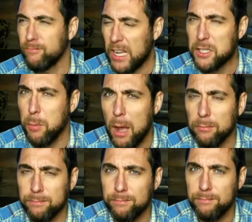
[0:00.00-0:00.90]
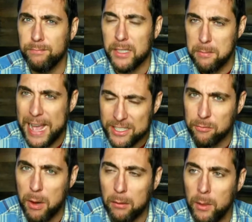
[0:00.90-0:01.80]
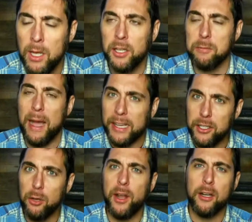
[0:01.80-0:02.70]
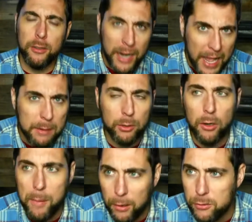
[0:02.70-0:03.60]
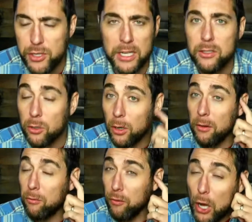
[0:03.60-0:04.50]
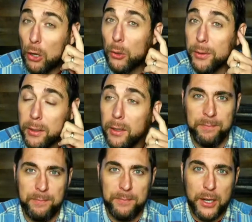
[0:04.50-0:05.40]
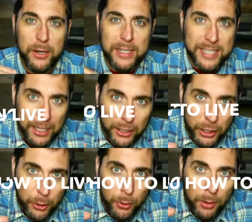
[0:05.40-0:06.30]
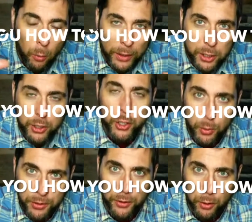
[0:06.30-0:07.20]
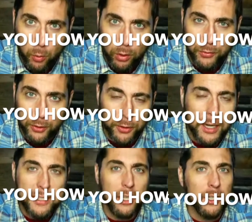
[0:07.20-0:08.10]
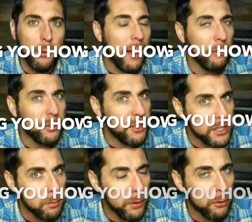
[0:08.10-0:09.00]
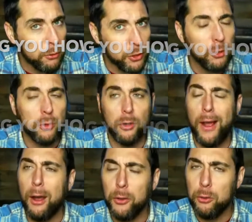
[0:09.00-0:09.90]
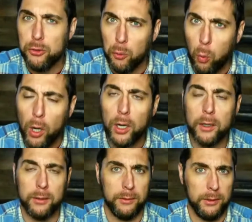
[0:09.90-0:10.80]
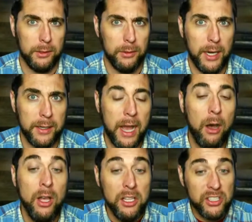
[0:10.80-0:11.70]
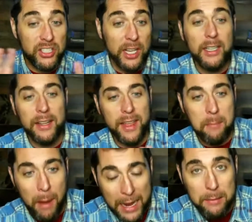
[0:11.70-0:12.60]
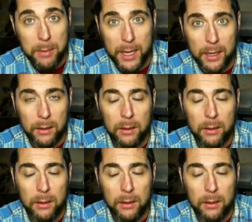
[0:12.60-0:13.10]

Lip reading: It's a problem. It's a massive problem. Because buying a donut or a hammer or a pair of jeans or a phone, they're not telling you what to do with your worldview. They're not telling you how to discipline your children or how you should work, right? Now, subtly they might be.